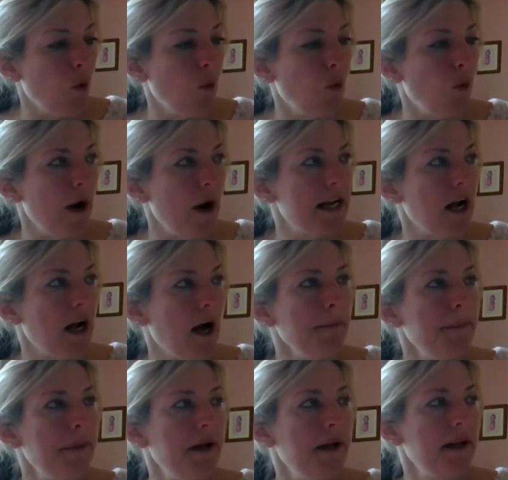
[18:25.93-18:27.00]
wake
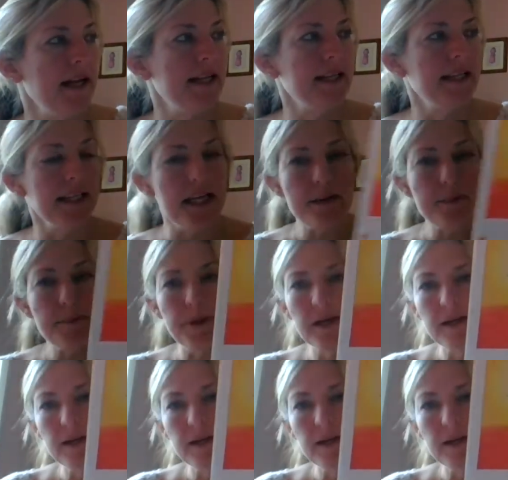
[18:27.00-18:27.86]
up and leap?